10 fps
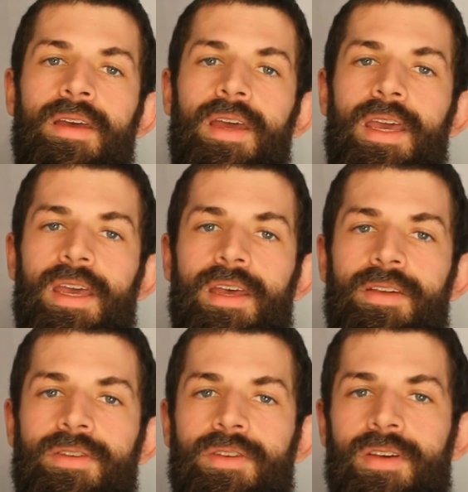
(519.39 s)

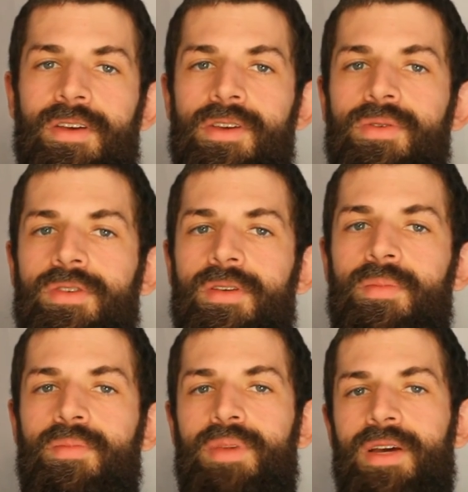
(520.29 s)
And uh, use the
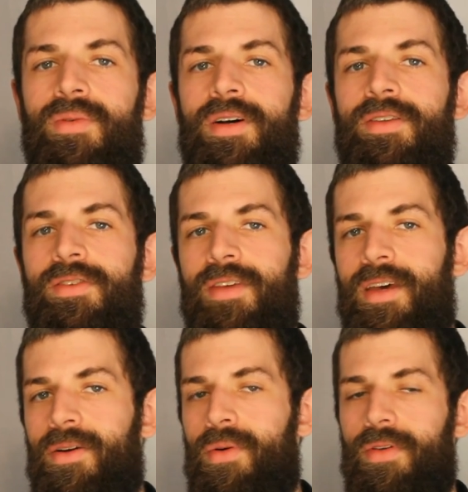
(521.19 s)
big ones
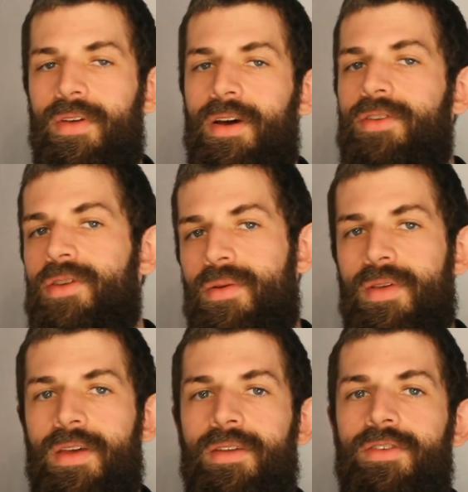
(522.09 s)
like Orthodox
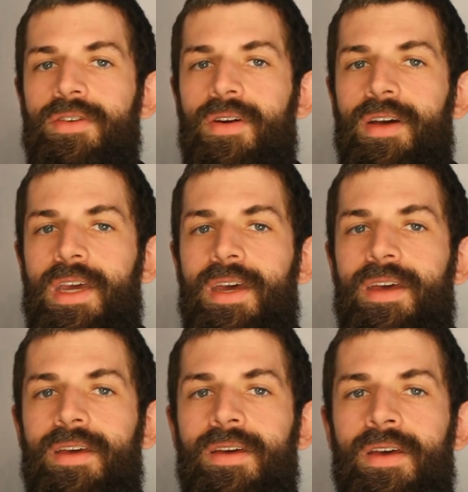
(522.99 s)
Union, Star
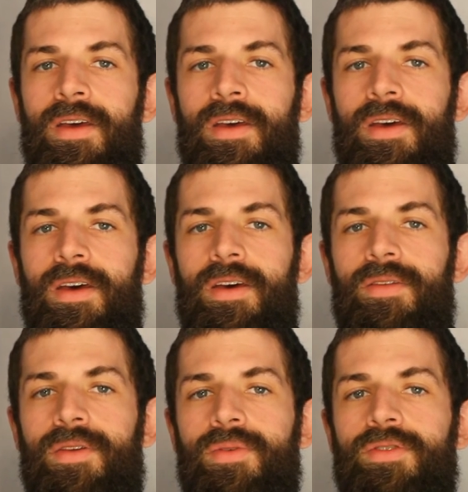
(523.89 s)
K, uh,
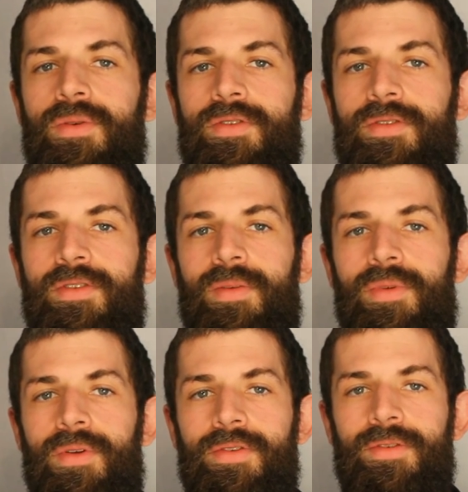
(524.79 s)
those sorts of
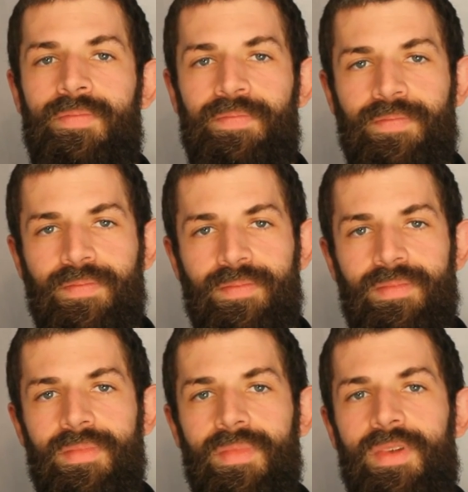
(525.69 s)
symbols.
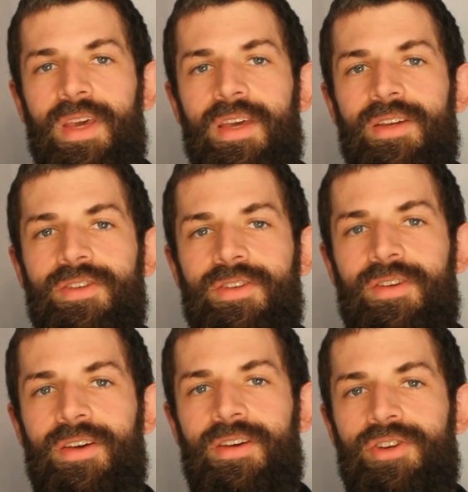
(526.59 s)
And
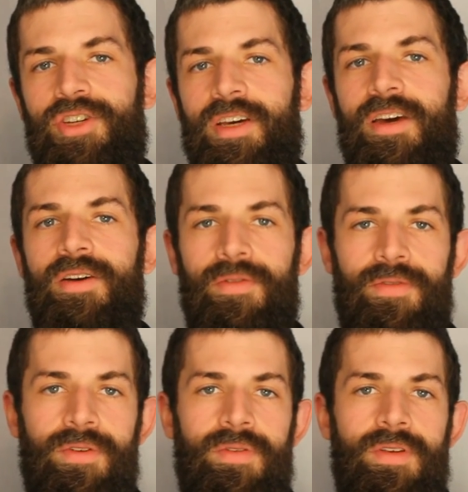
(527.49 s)
uh, check out your
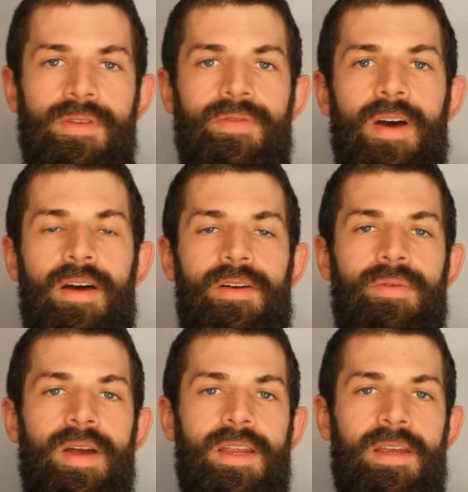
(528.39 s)
food that you've got
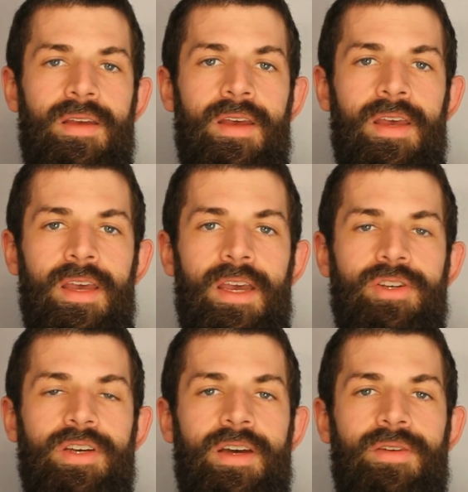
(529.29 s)
already and
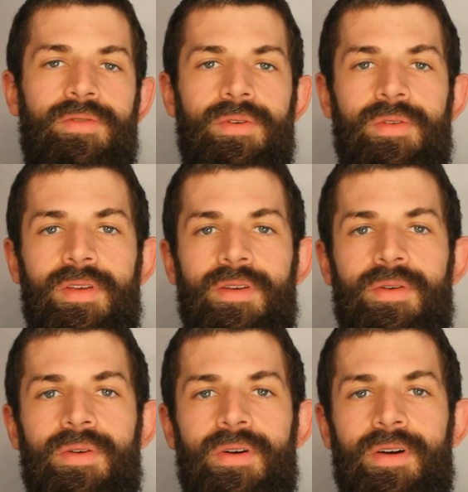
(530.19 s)
check out food that
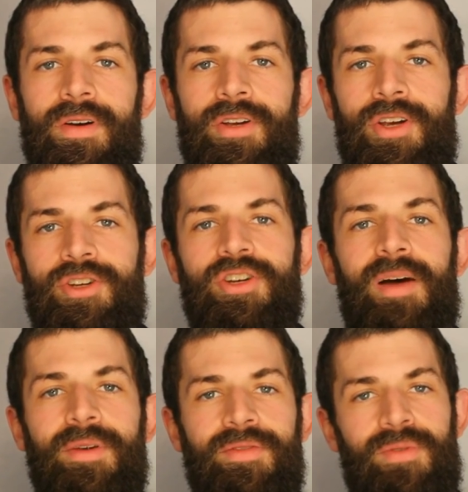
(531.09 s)
you are uh,
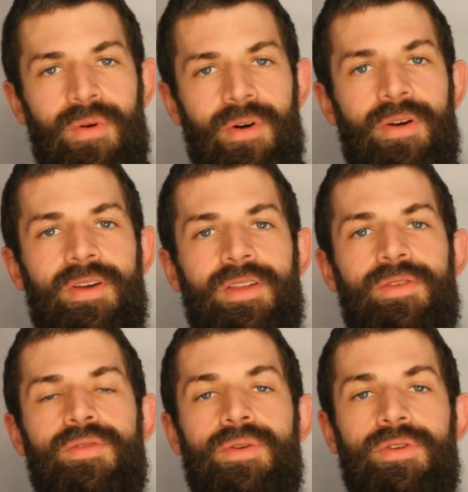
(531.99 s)
shopping for in the
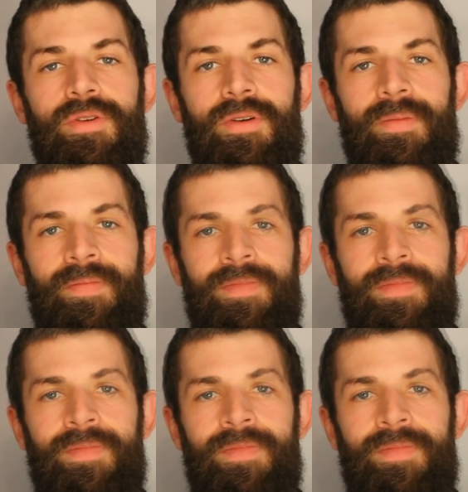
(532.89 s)
future.